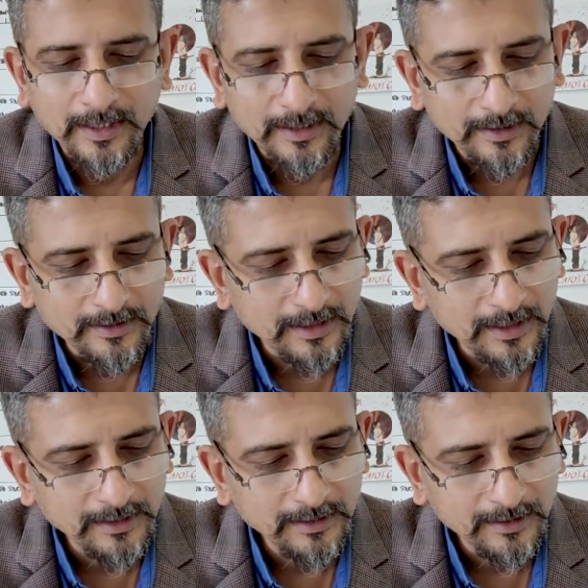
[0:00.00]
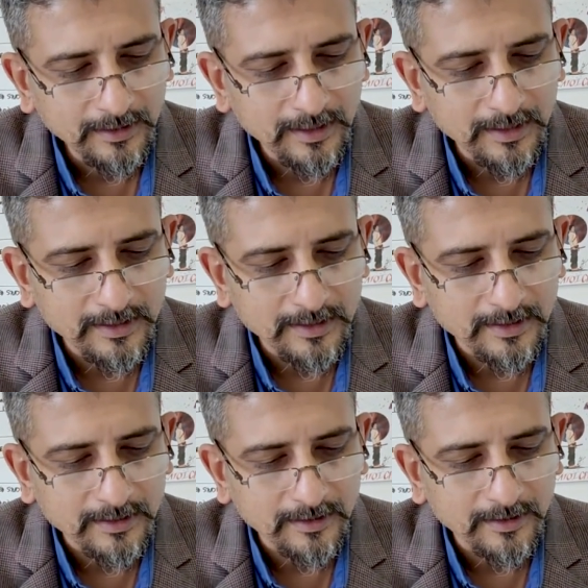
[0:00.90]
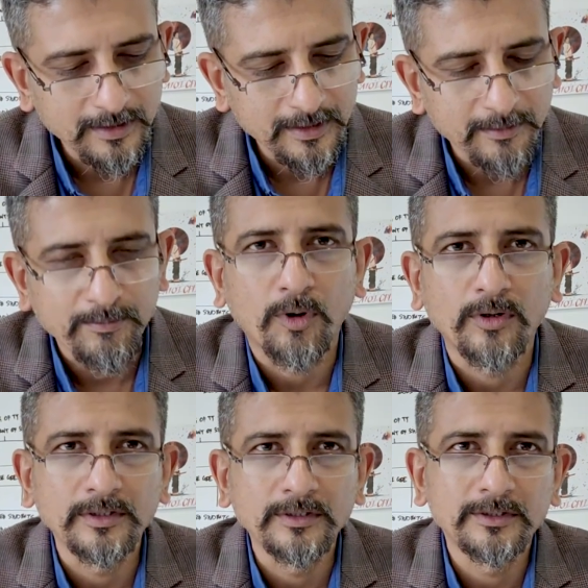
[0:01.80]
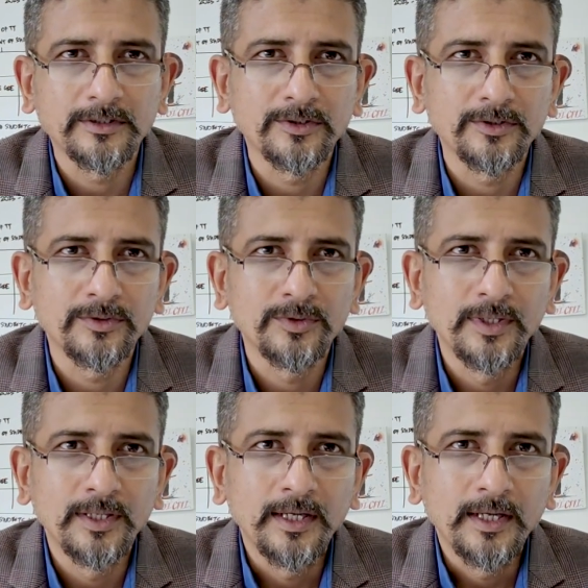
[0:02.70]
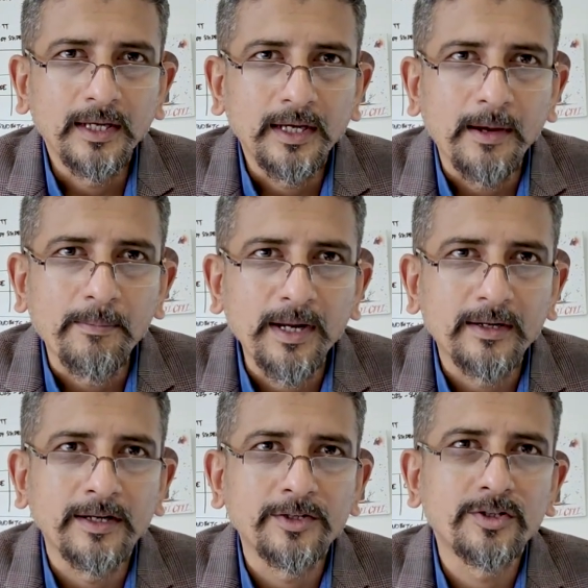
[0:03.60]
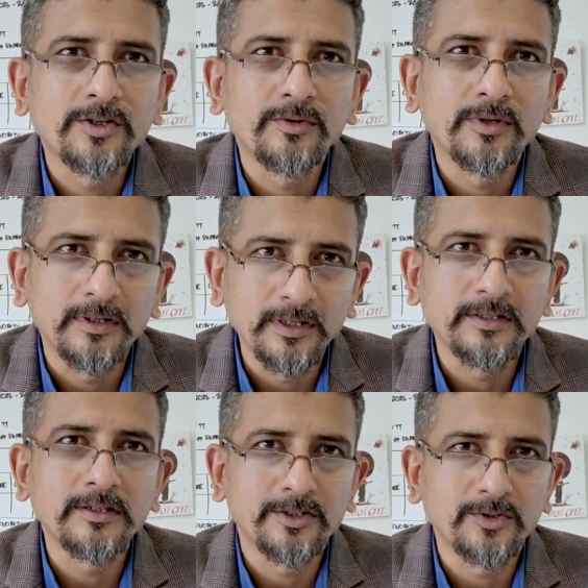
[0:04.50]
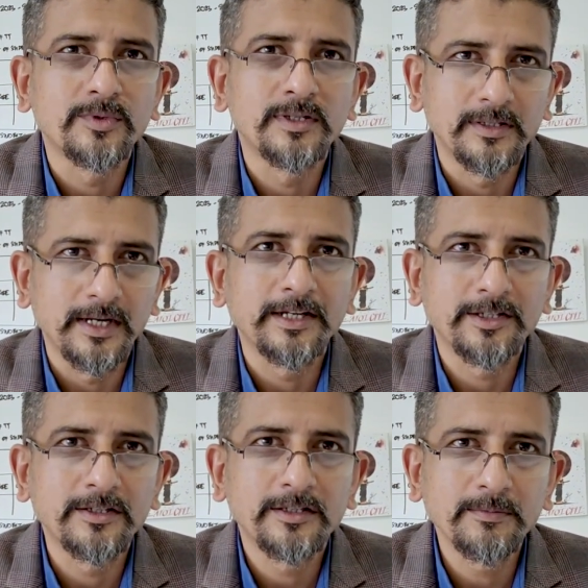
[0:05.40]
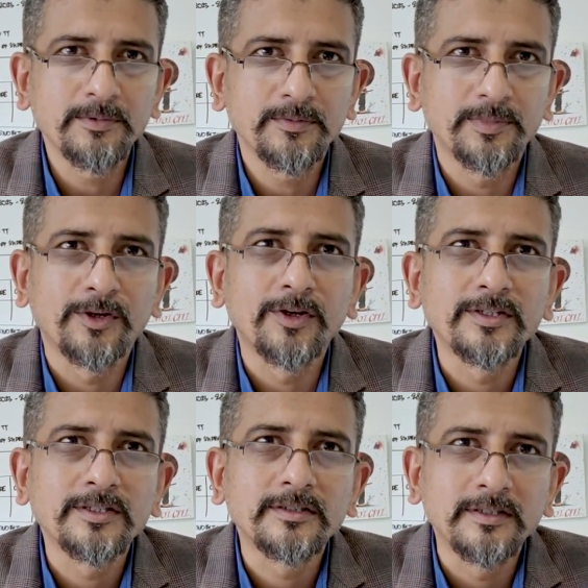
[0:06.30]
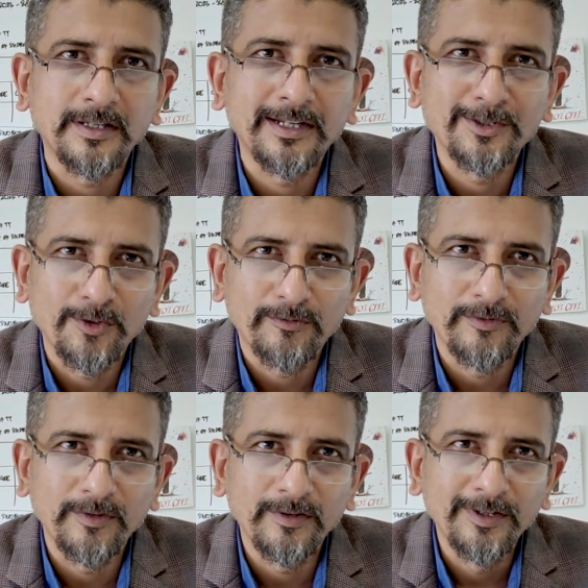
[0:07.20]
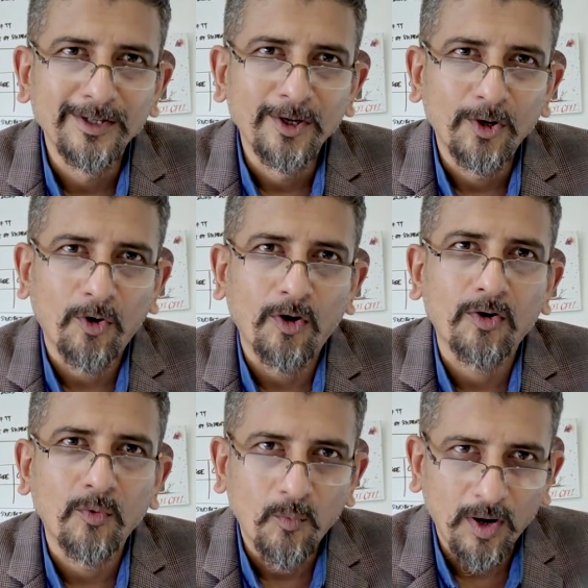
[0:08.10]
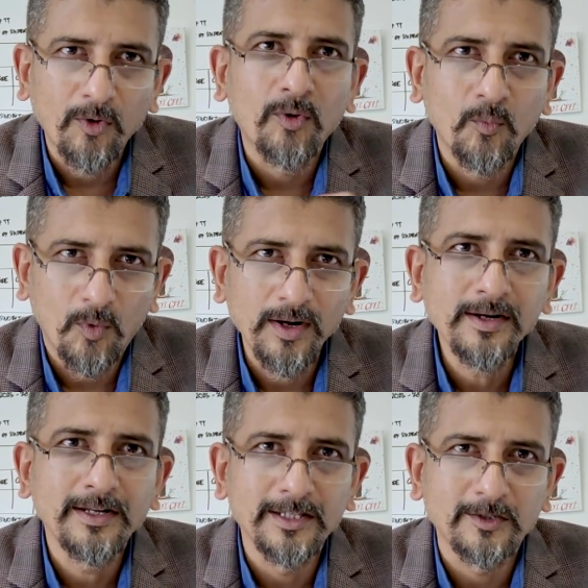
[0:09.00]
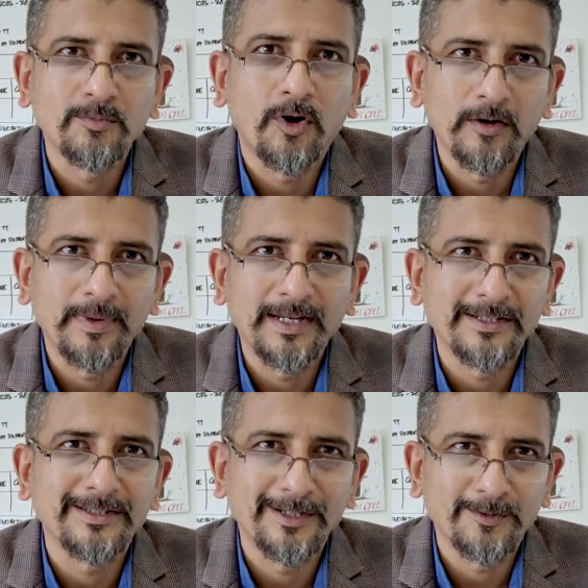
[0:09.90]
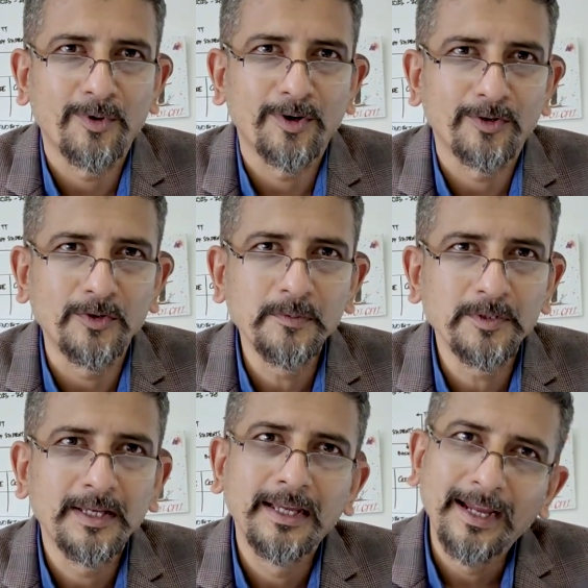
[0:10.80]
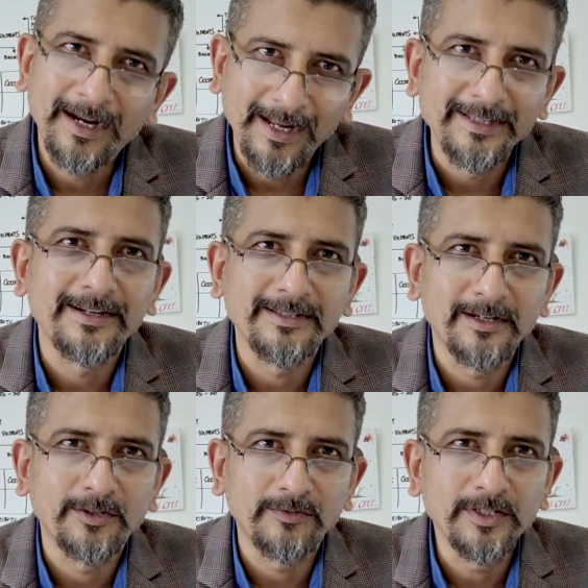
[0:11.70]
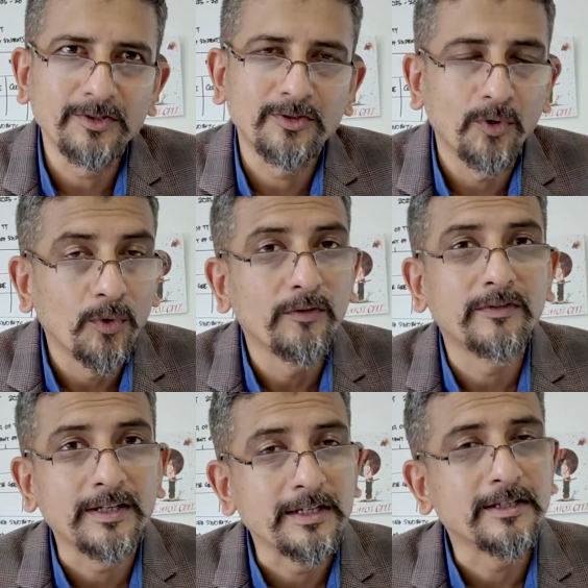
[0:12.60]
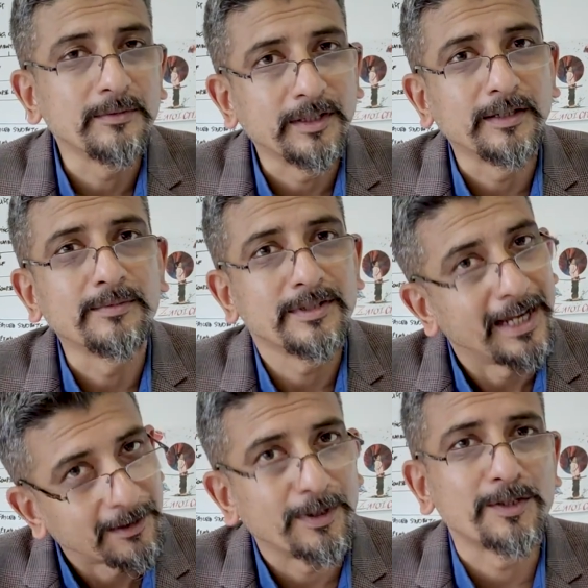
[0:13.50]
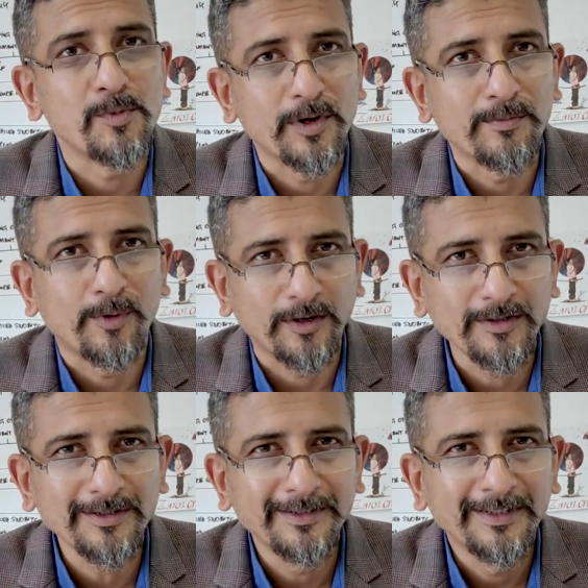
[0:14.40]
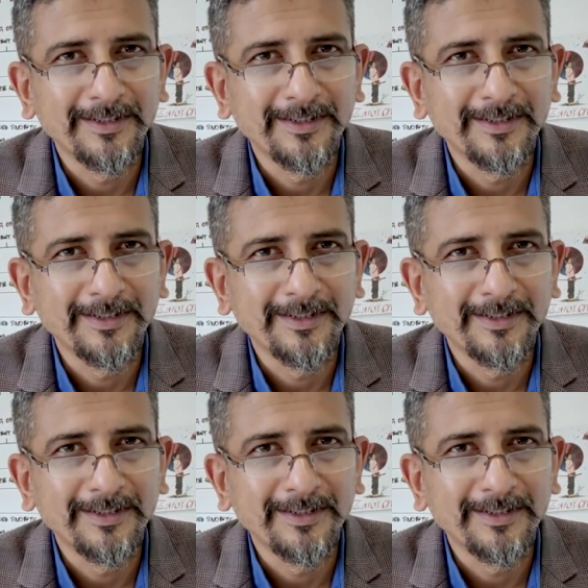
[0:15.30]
In design, it's really important to pay attention to the teacher-student relationship, because design is often taught one-on-one in small batches and small groups, and as a result of which, the role of the teacher becomes that much more important.